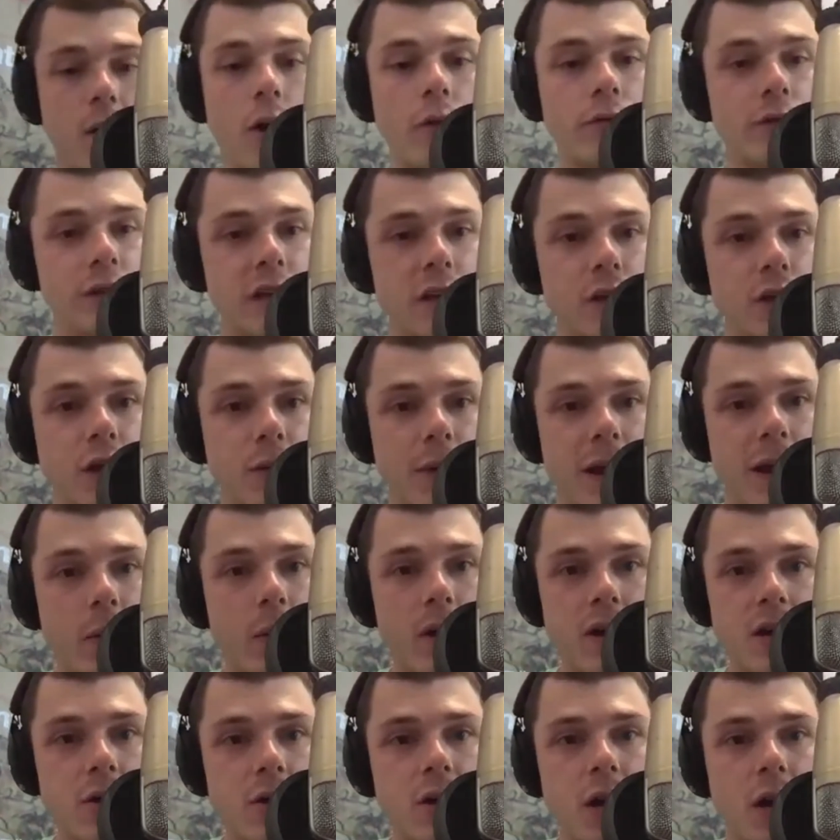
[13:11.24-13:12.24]
obviously do anywhere
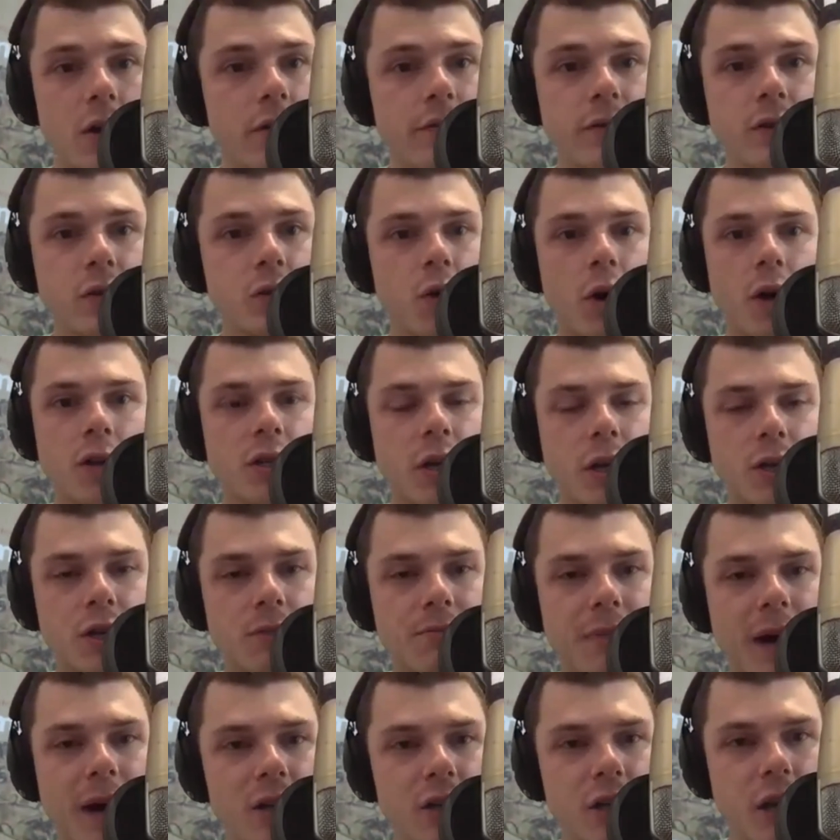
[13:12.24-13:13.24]
you go, you've just got a touch of
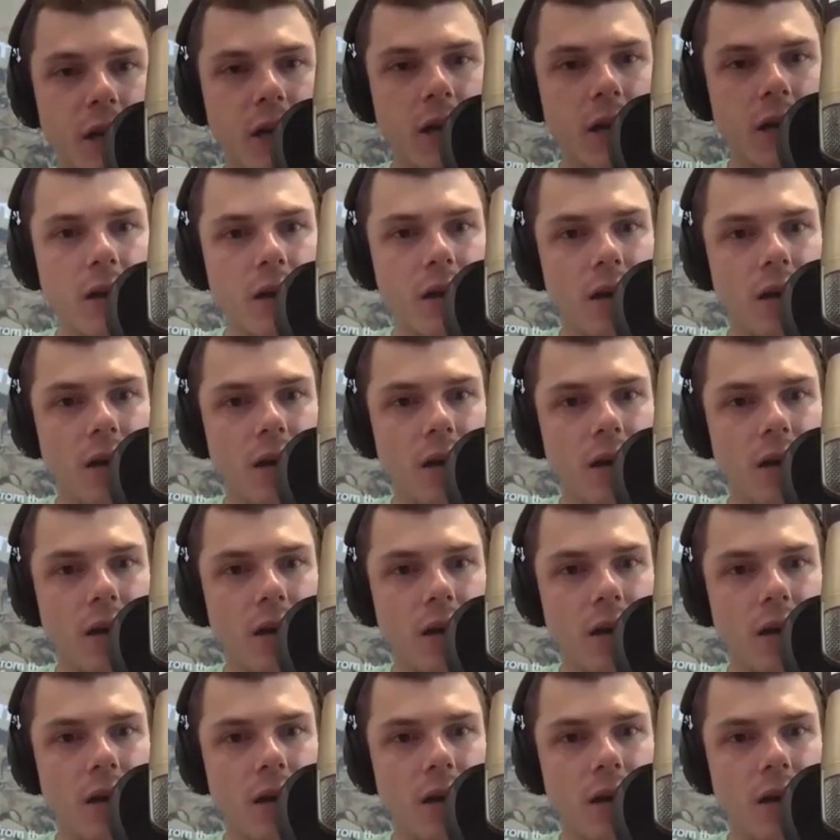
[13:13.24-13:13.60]
magic.